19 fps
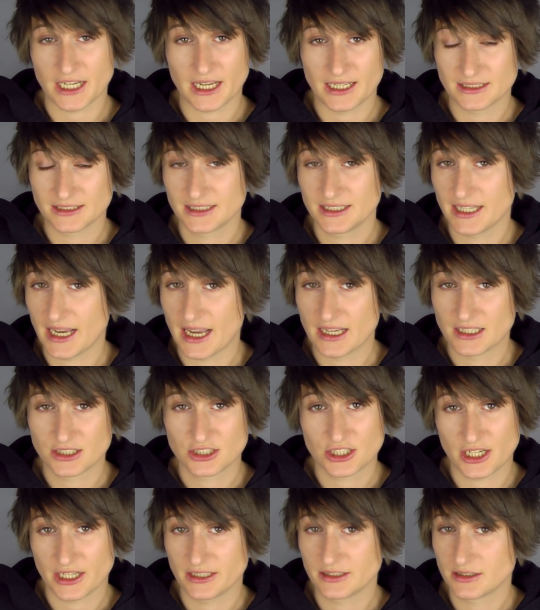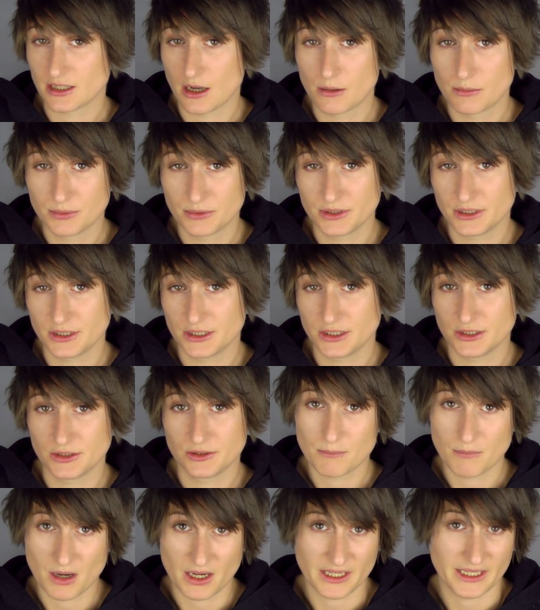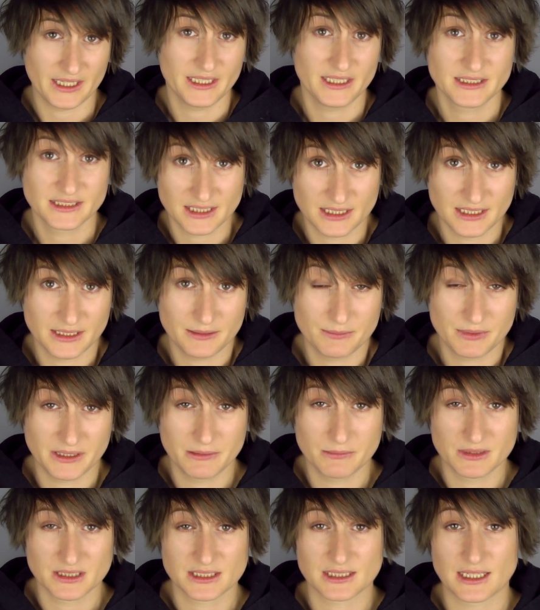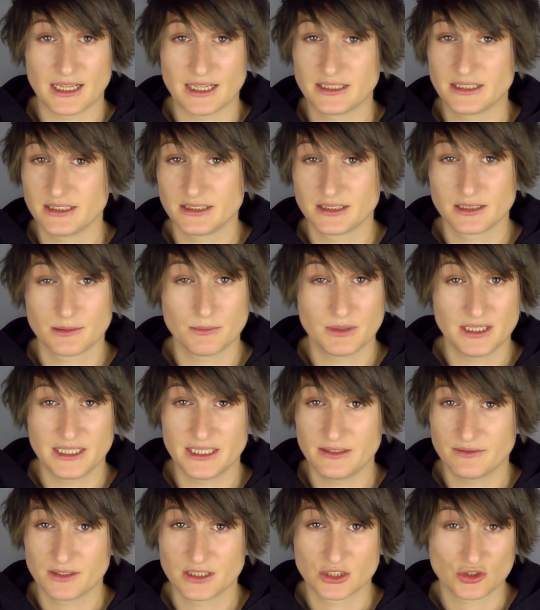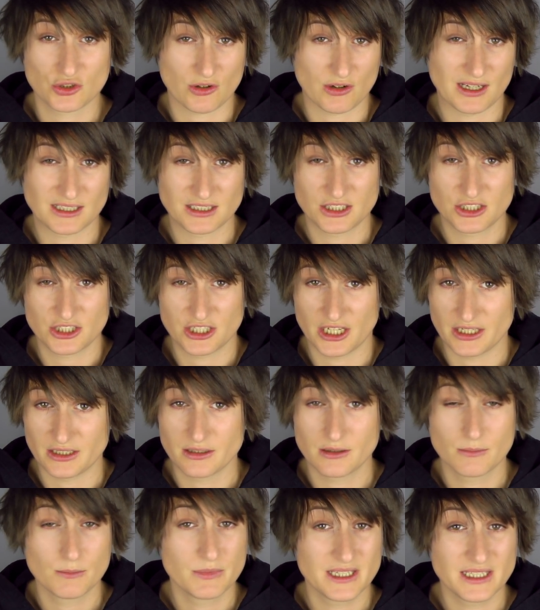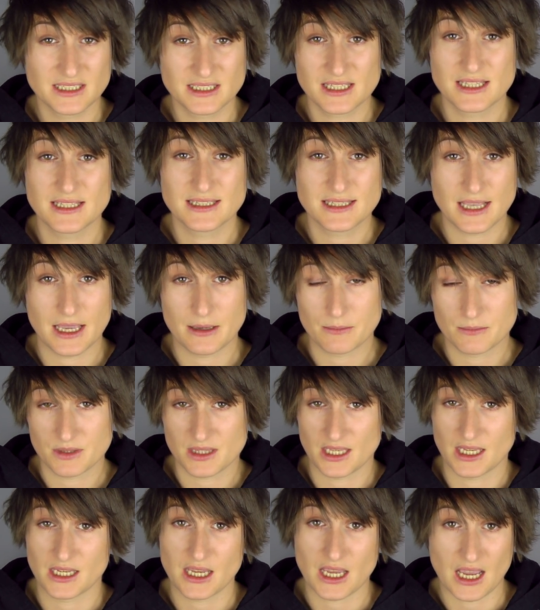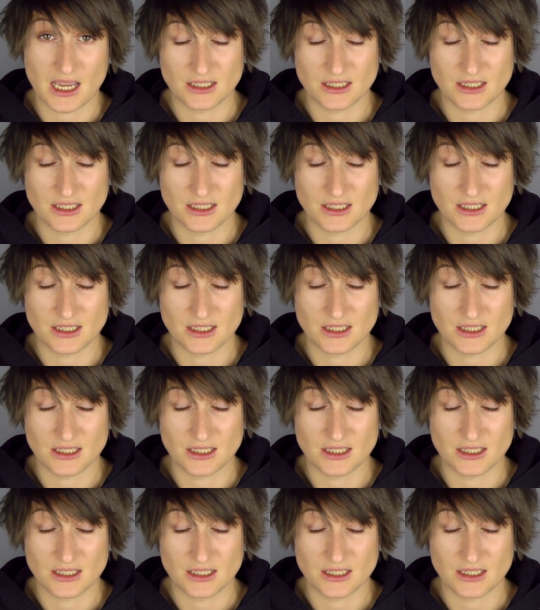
anti-SJW might easily be misled into believing transgender means the same thing